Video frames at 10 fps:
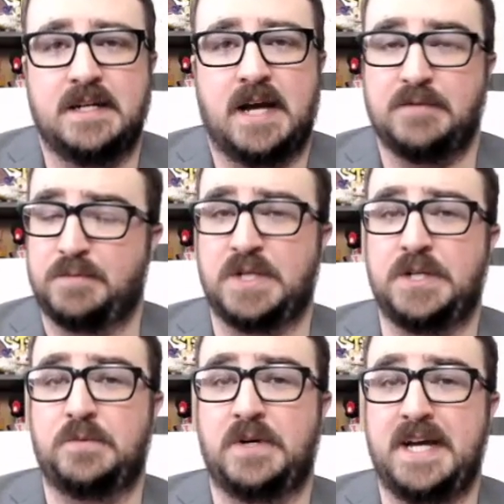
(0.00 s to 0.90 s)
I've
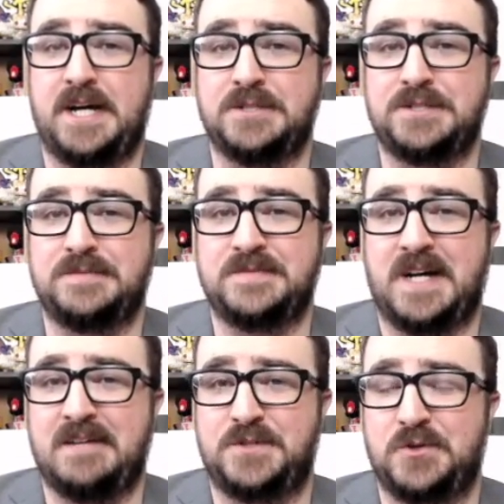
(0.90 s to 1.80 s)
printed one out.
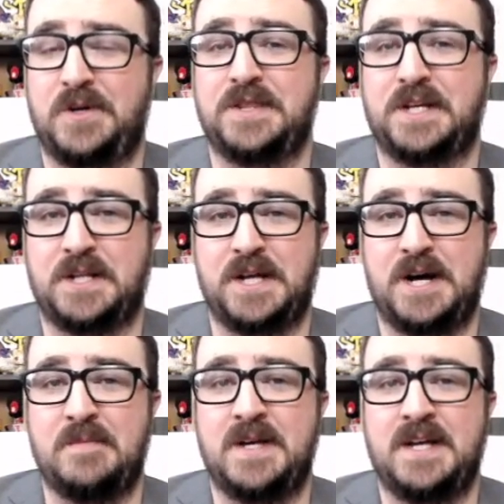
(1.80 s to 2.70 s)
I've joined the
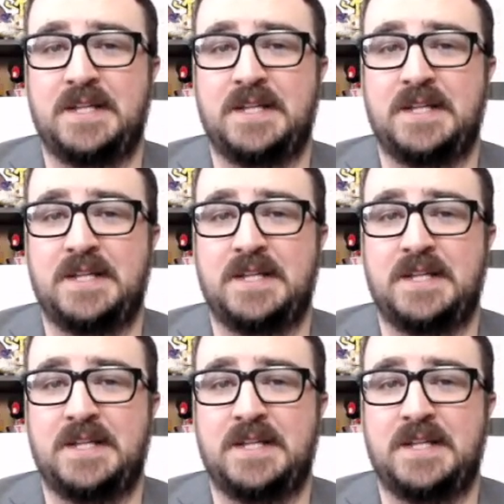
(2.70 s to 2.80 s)
club.